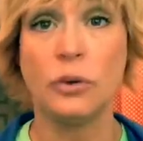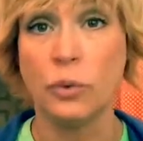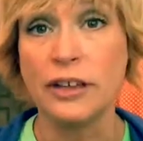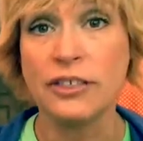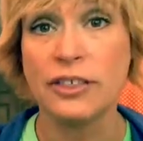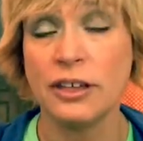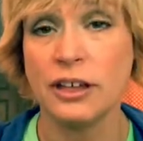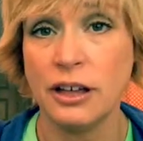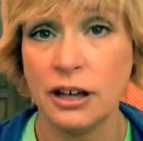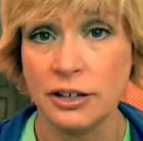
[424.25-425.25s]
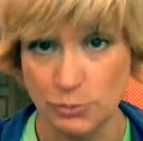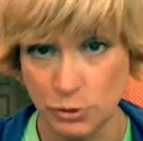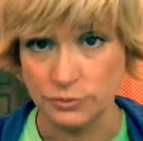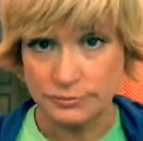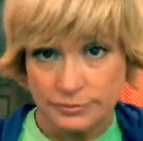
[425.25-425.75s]
with a
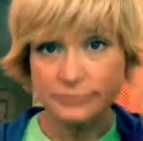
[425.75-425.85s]
spoon.